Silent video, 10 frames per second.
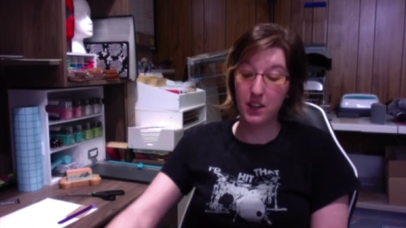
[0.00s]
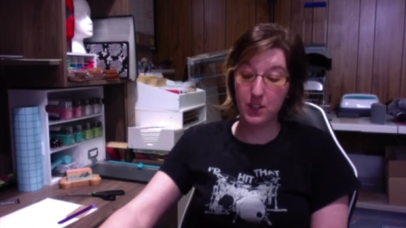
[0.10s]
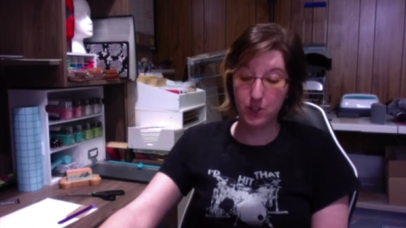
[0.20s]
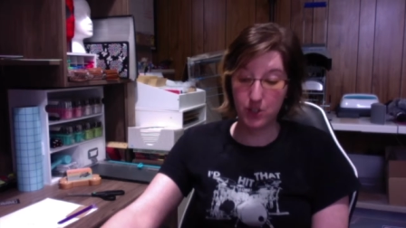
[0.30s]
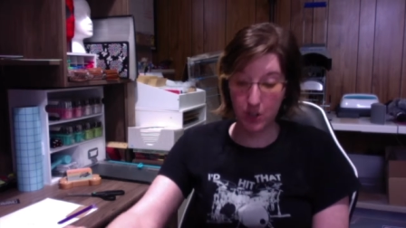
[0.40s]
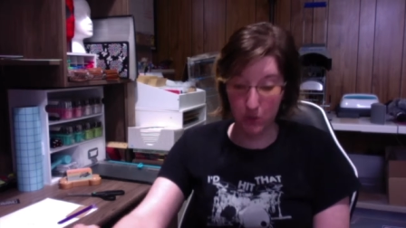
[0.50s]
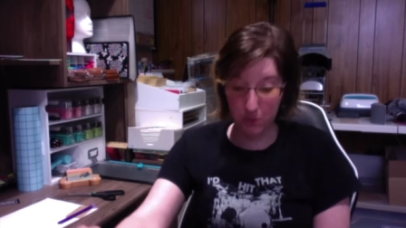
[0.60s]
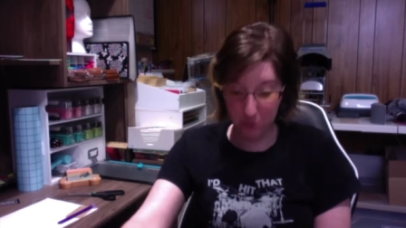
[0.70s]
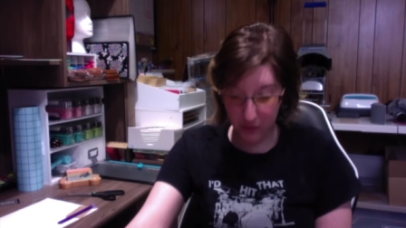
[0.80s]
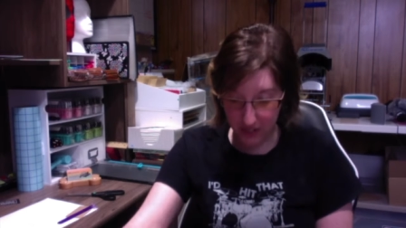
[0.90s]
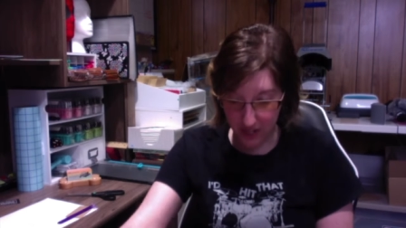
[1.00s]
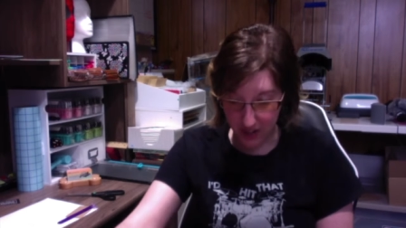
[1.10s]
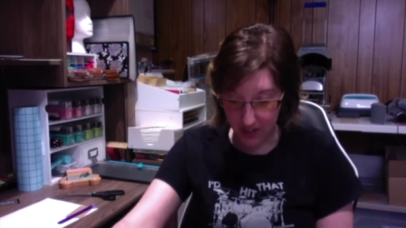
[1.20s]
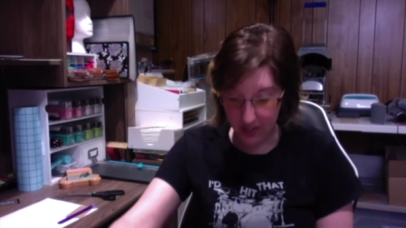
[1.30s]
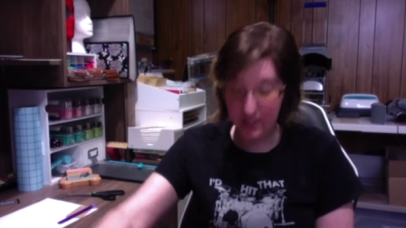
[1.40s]
So moving
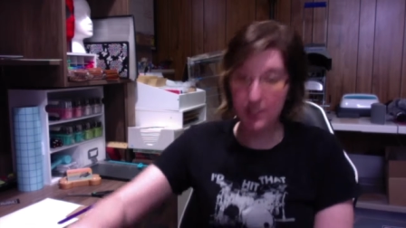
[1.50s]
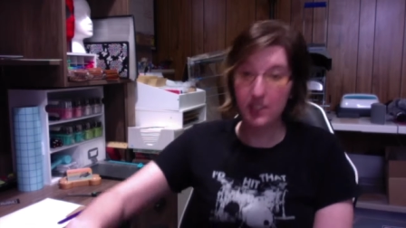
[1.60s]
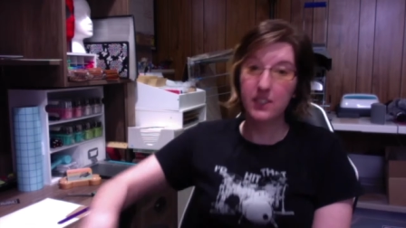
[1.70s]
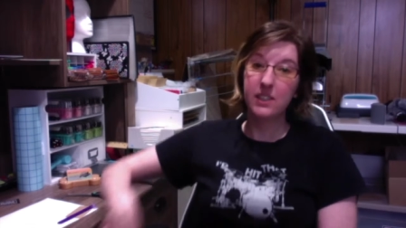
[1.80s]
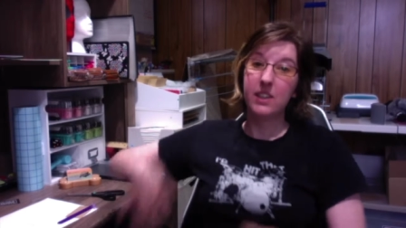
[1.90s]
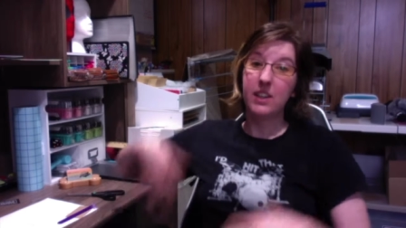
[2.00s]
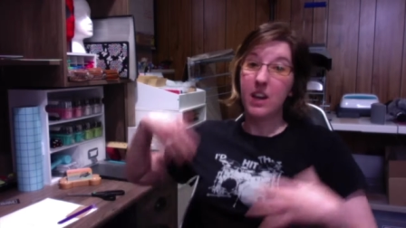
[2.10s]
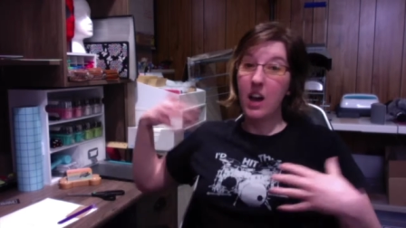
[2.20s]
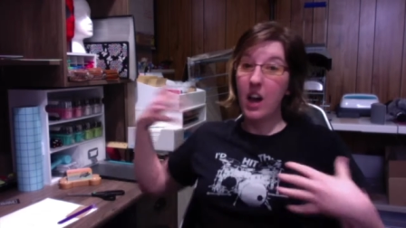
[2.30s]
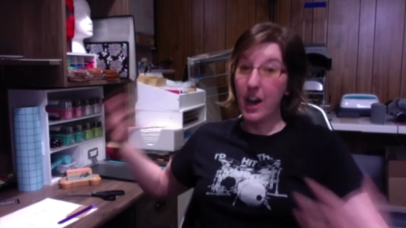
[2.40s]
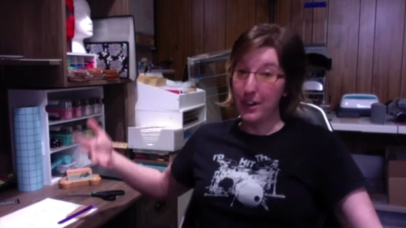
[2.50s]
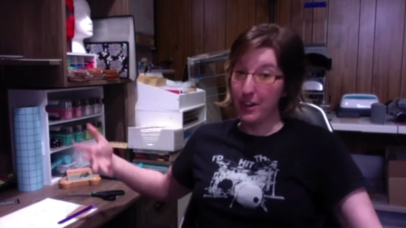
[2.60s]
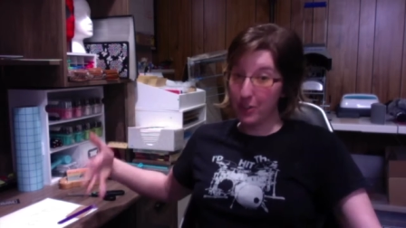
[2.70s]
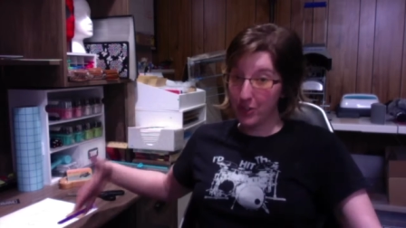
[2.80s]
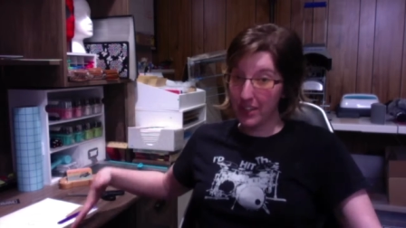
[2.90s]
on,
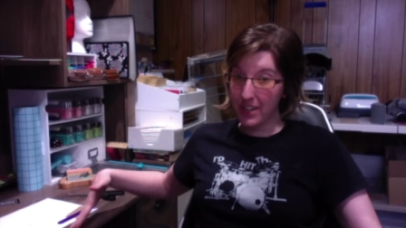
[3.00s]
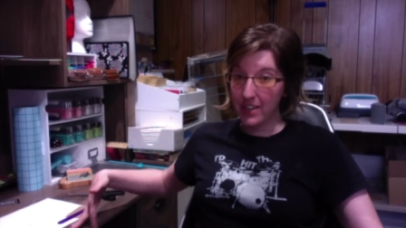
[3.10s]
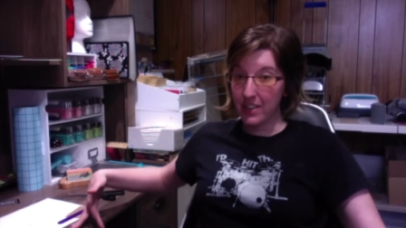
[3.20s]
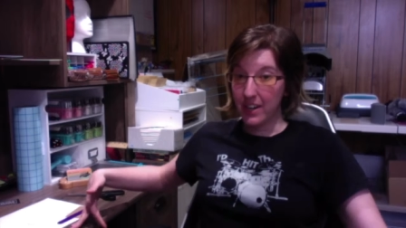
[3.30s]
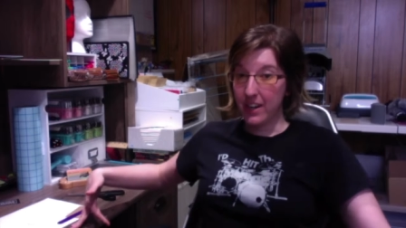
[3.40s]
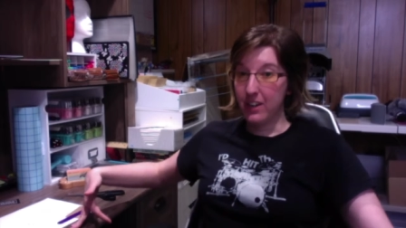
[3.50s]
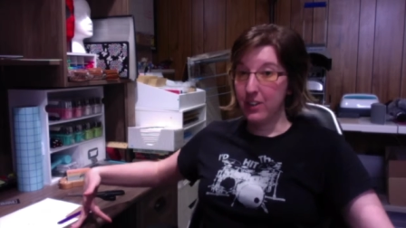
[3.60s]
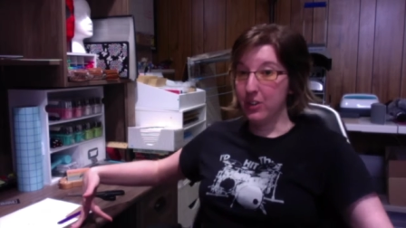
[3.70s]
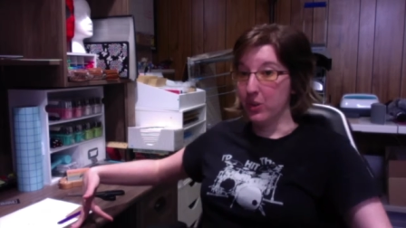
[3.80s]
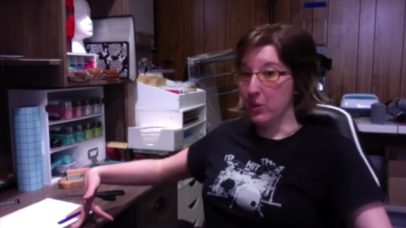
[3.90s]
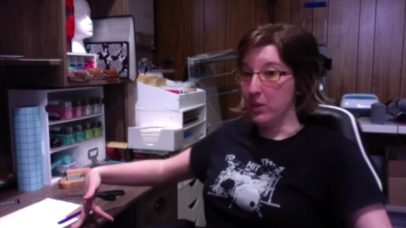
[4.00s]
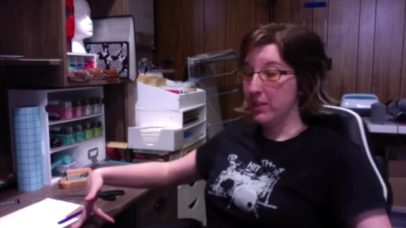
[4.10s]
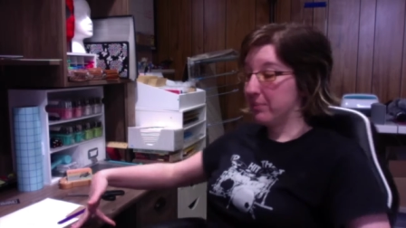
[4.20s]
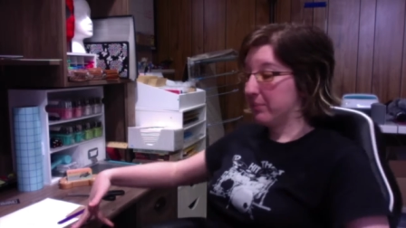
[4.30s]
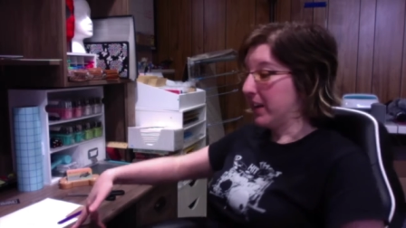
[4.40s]
another thing that I include,
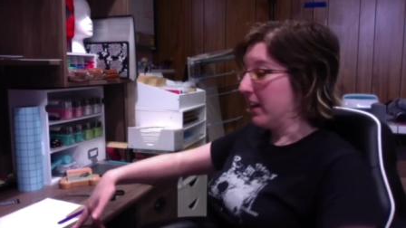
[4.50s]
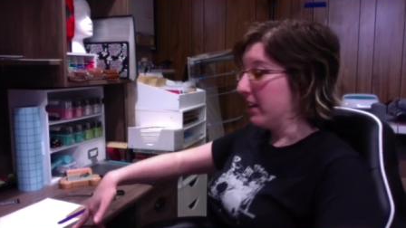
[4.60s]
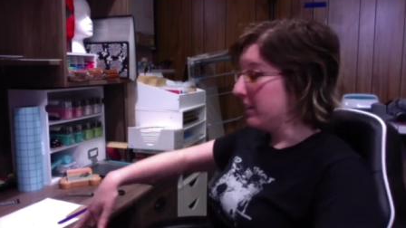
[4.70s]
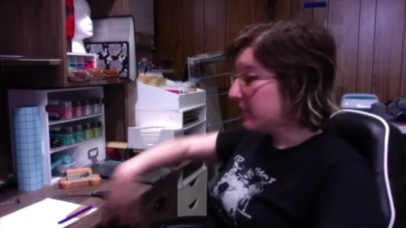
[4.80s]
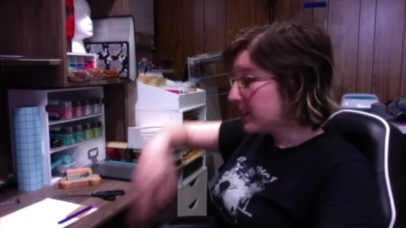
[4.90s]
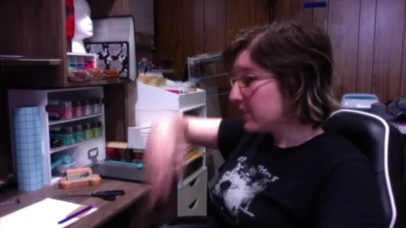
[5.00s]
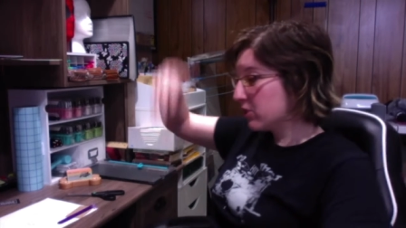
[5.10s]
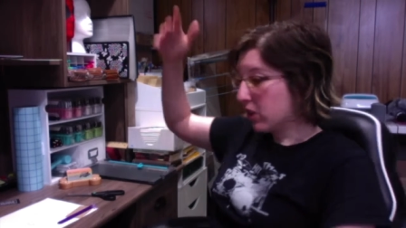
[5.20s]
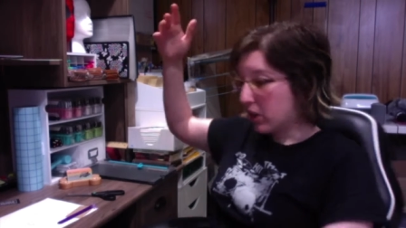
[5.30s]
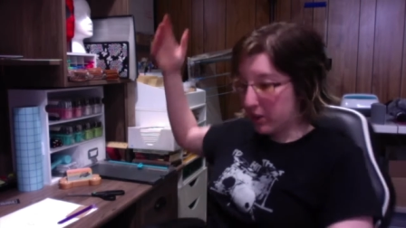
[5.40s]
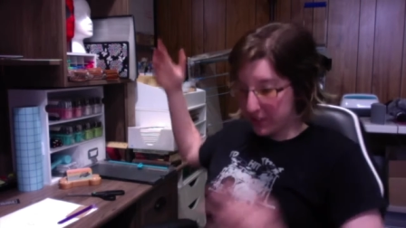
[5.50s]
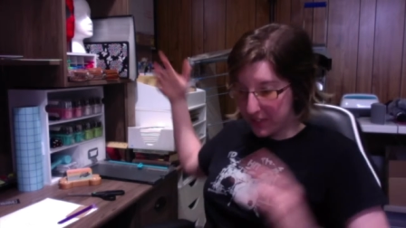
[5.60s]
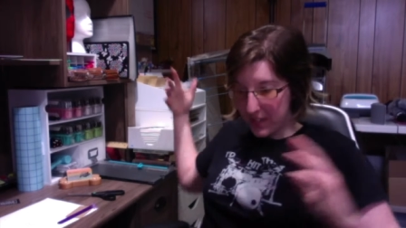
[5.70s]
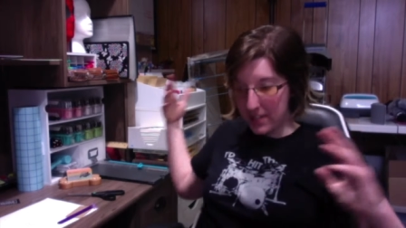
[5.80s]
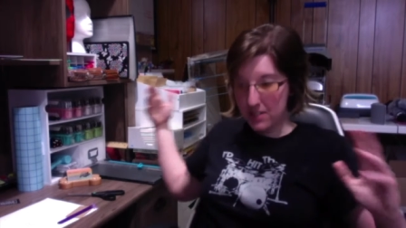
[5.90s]
and these are all
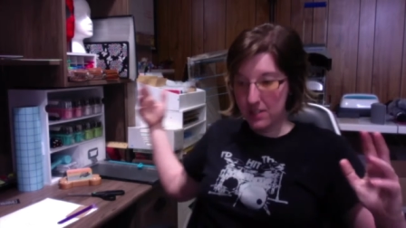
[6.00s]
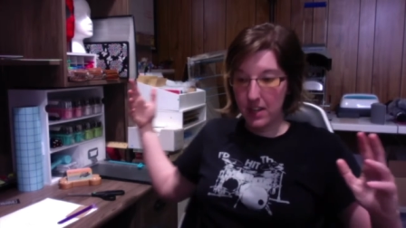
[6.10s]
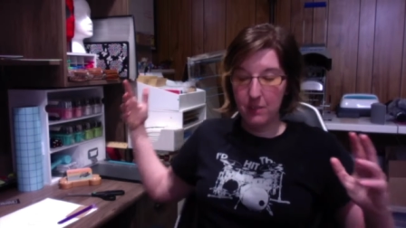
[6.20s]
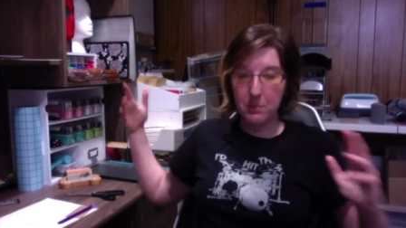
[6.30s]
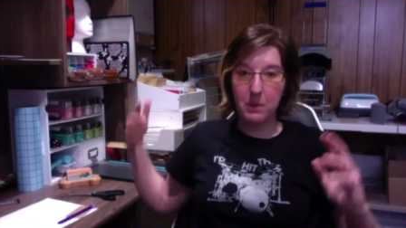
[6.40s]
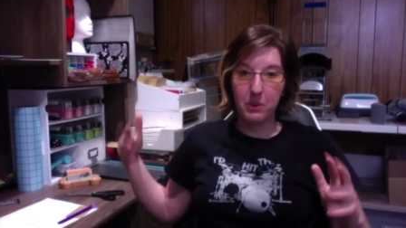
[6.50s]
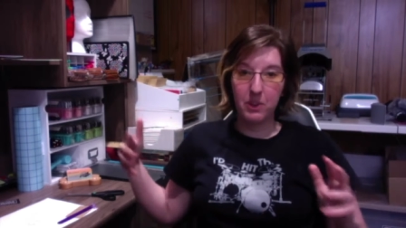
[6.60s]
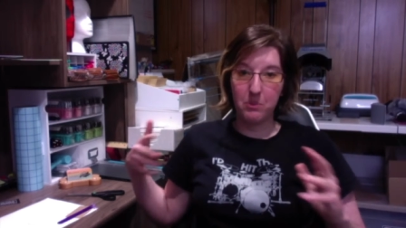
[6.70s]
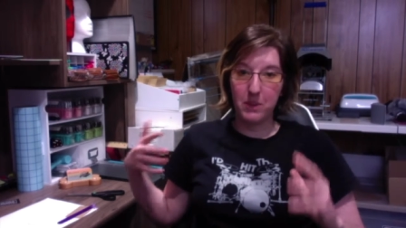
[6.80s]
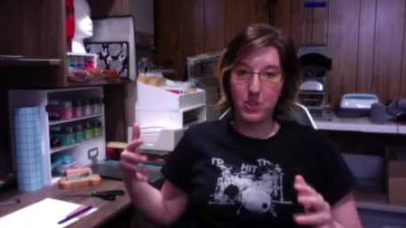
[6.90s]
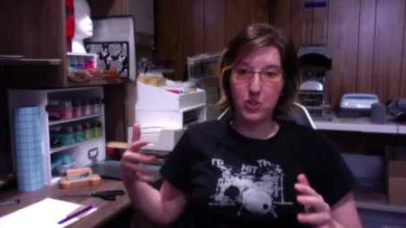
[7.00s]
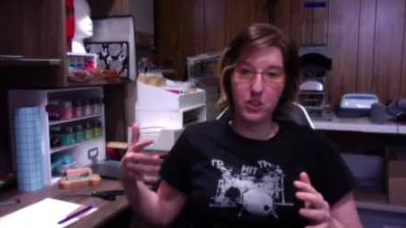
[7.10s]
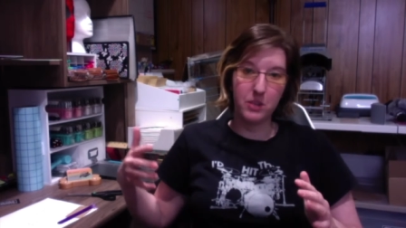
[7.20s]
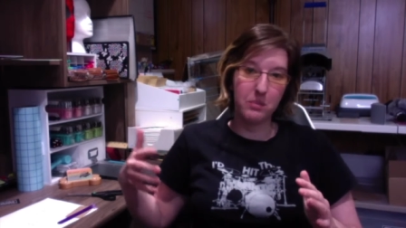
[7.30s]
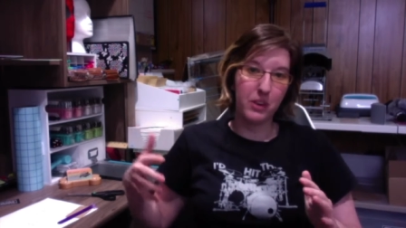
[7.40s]
things that people have mentioned
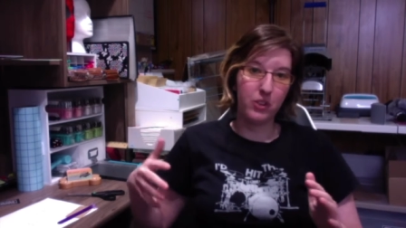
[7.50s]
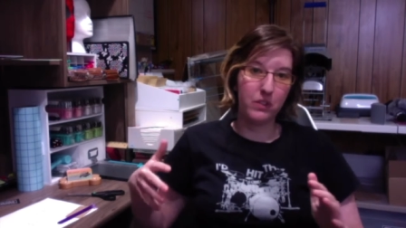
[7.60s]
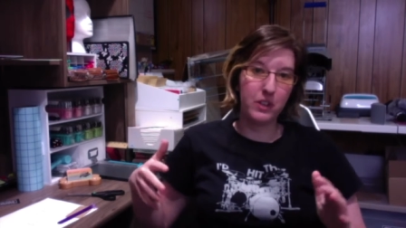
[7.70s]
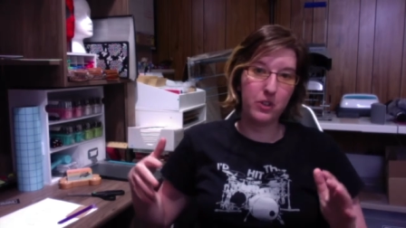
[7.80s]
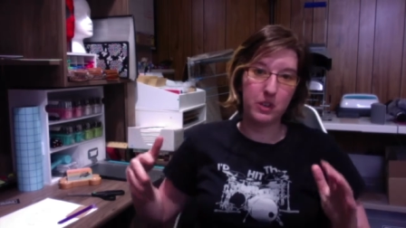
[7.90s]
in my reviews.